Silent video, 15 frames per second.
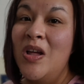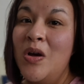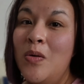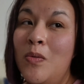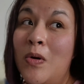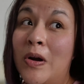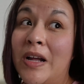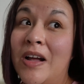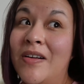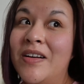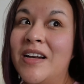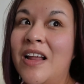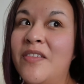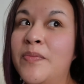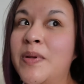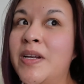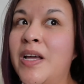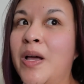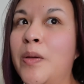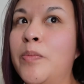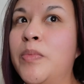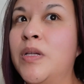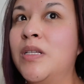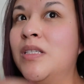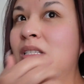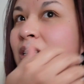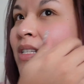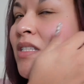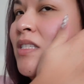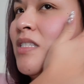work out, and I've been up
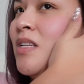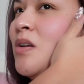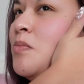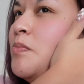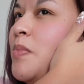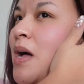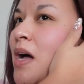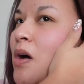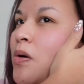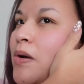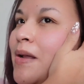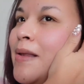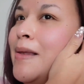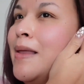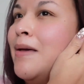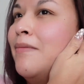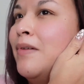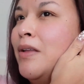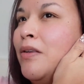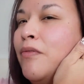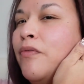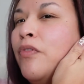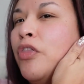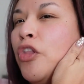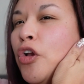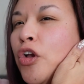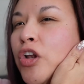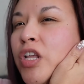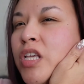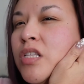since about
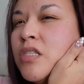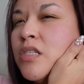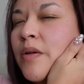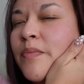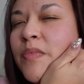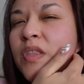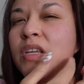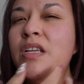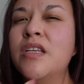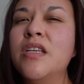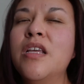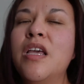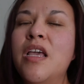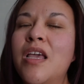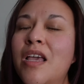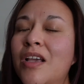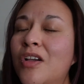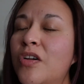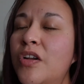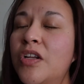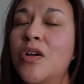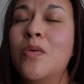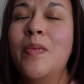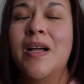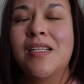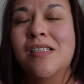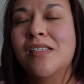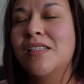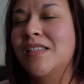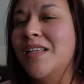11:30 something. Couldn't go back
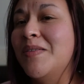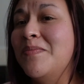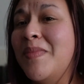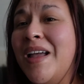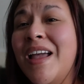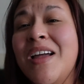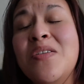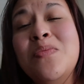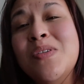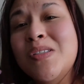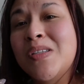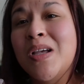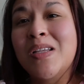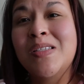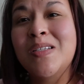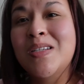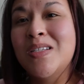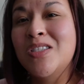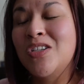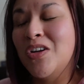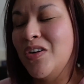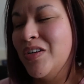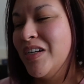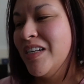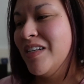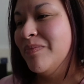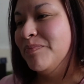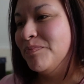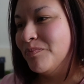to sleep. My head was tossing and turning.